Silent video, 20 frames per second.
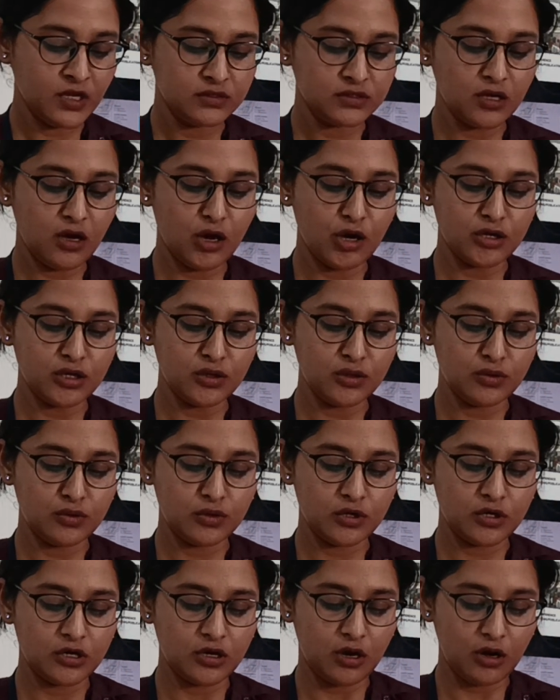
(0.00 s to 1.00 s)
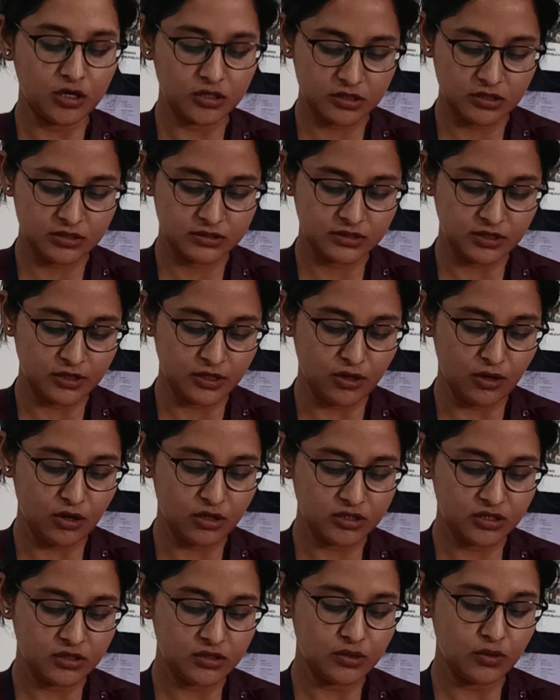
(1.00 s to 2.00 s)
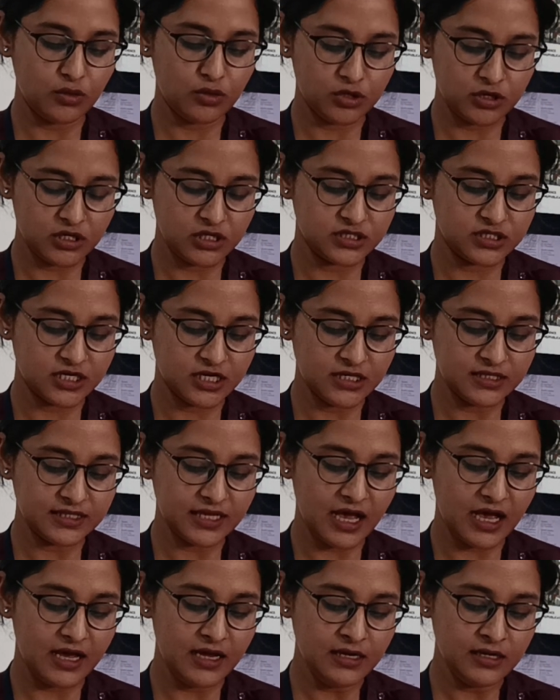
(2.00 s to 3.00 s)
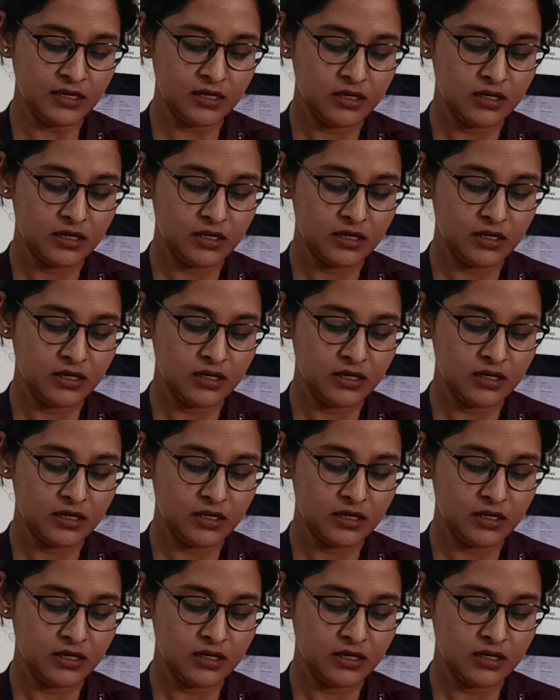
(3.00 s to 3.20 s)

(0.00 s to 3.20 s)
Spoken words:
The other oral drugs are